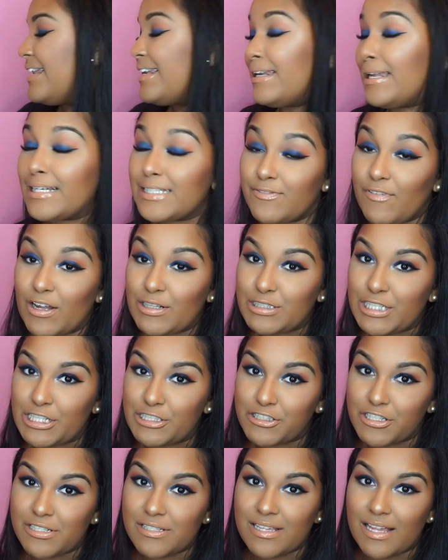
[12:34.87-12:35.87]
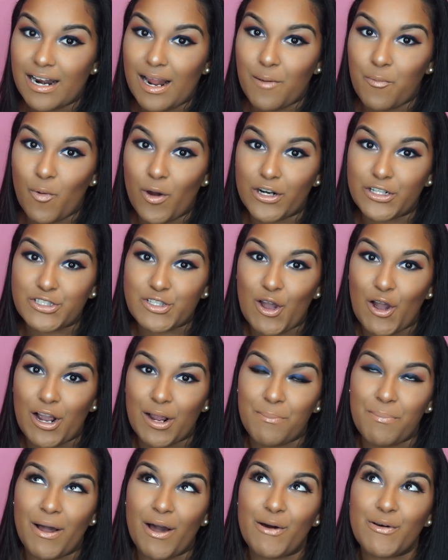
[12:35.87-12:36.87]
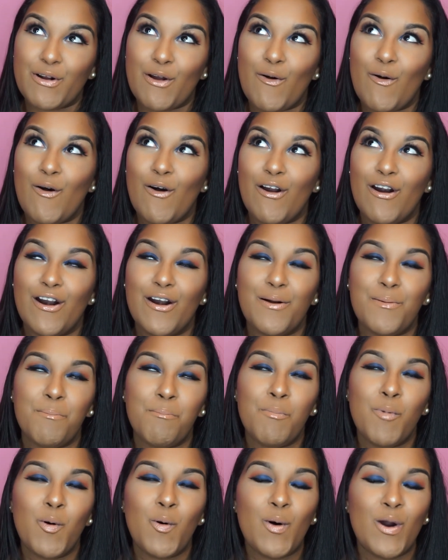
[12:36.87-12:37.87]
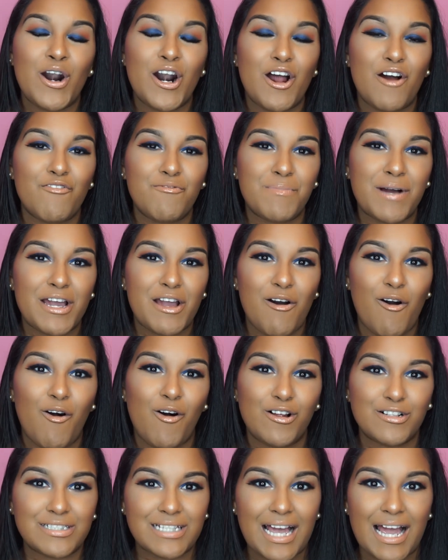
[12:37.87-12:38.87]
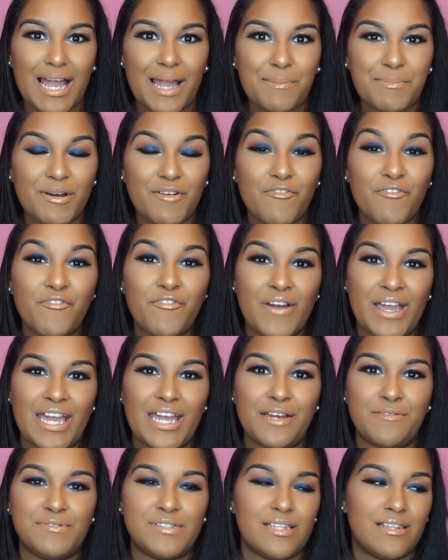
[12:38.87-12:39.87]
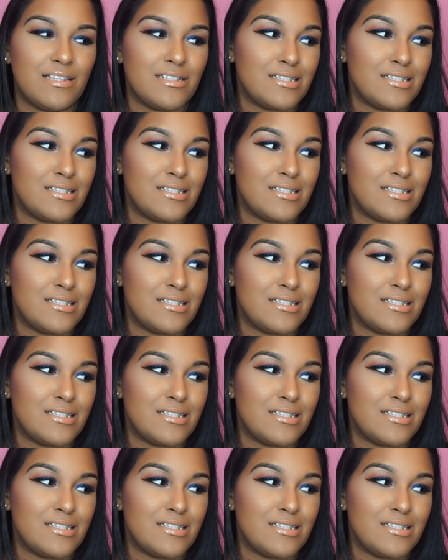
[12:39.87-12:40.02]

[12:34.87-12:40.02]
Next foundations that I want to talk about are more of my all-time faves.